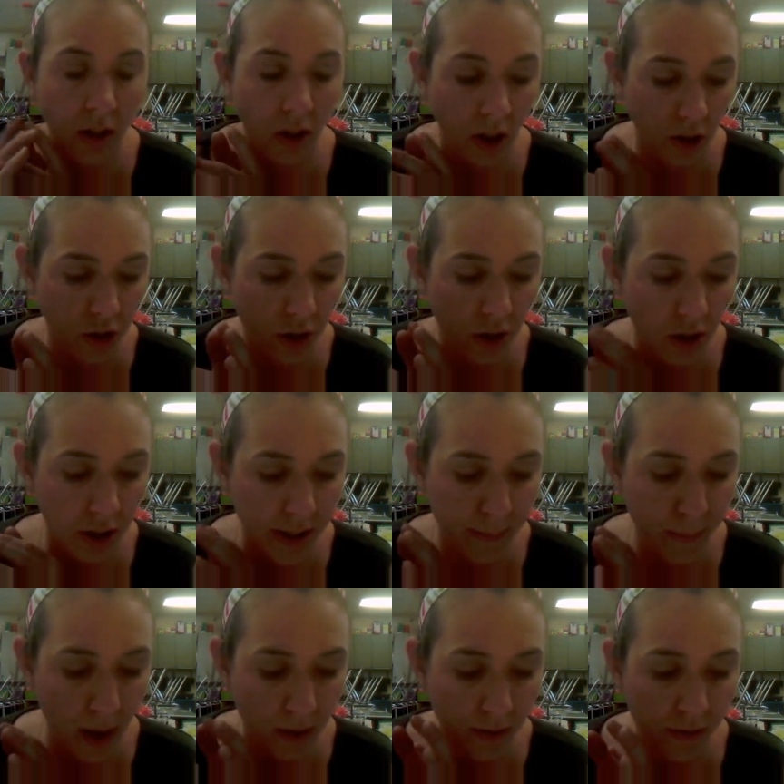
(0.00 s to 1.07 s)
larger or
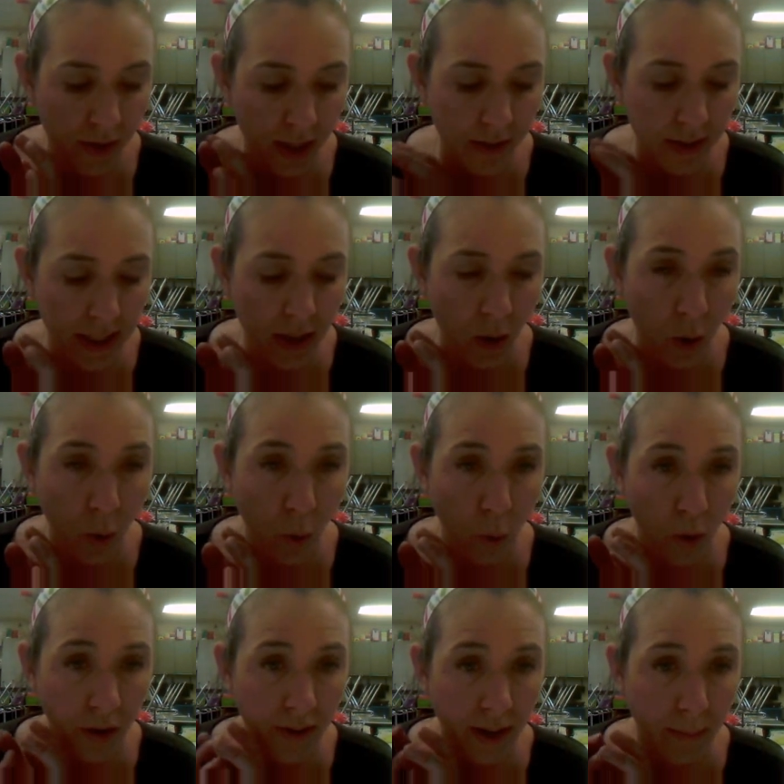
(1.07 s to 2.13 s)
smaller than the
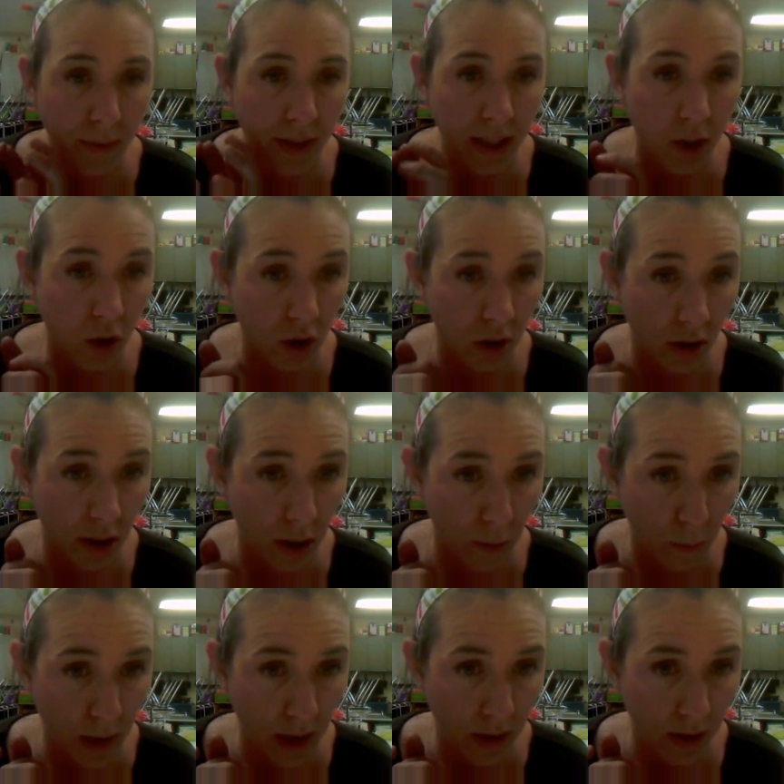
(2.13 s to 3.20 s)
whole number that you
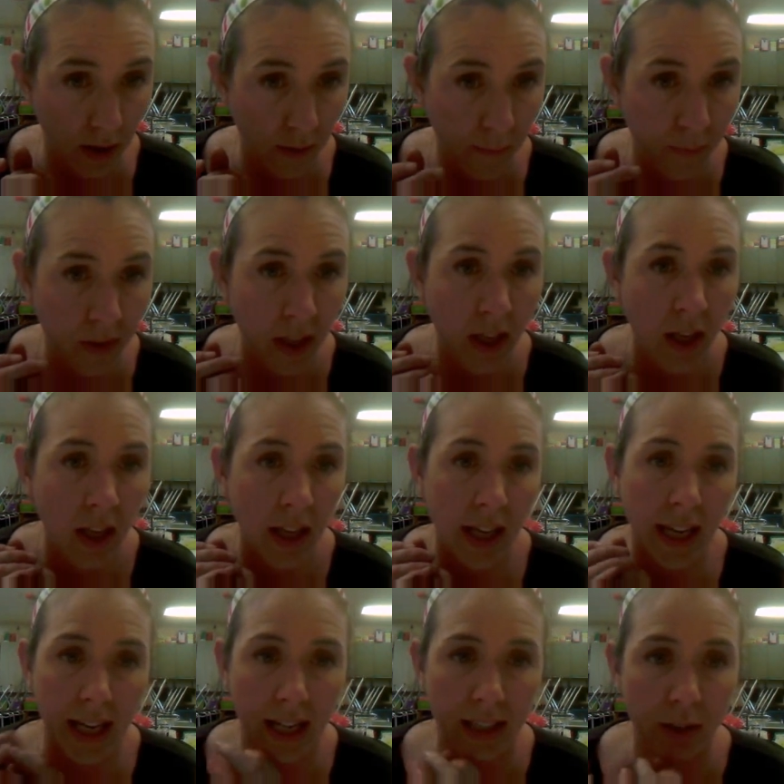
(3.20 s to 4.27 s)
started with?
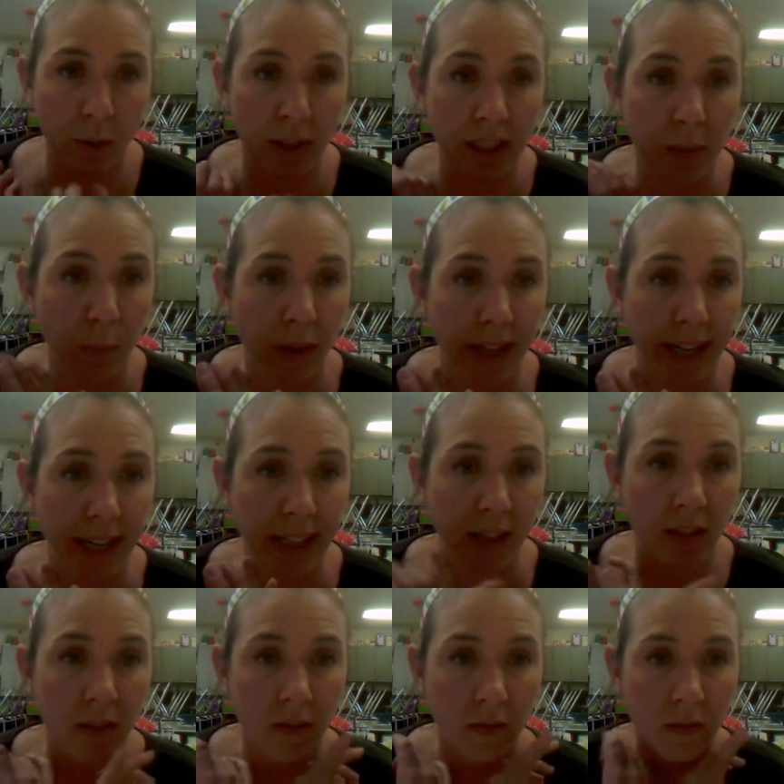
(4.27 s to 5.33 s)
And to
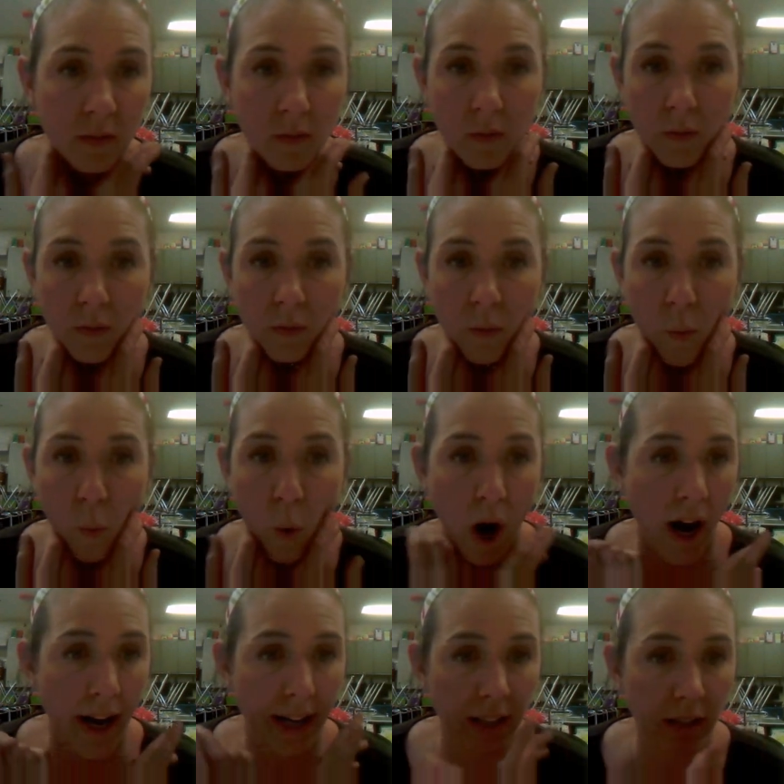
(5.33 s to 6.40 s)
explain
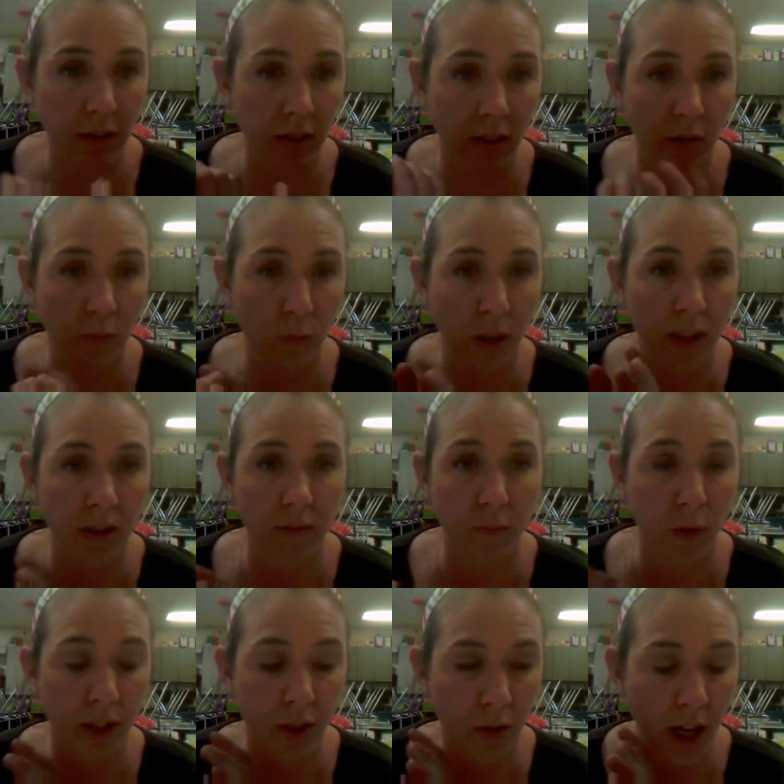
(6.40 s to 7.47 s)
why, you know,
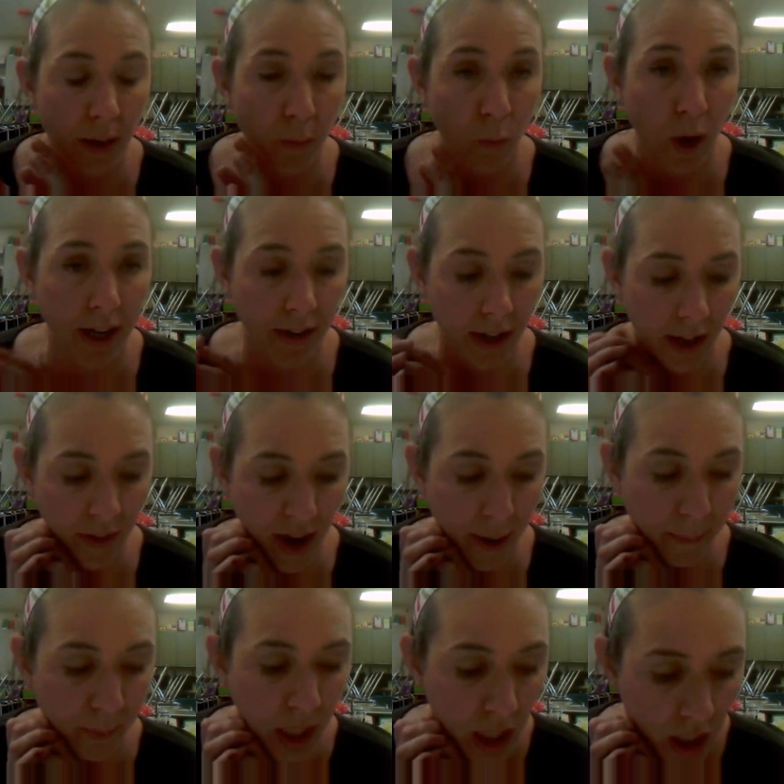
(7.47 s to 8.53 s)
what you got and why you got
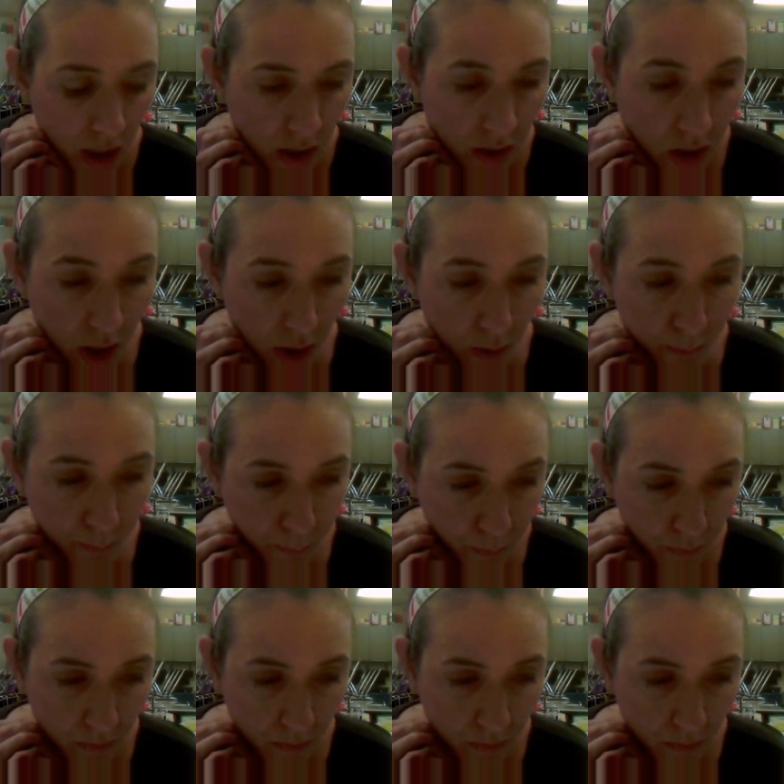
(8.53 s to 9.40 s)
that. So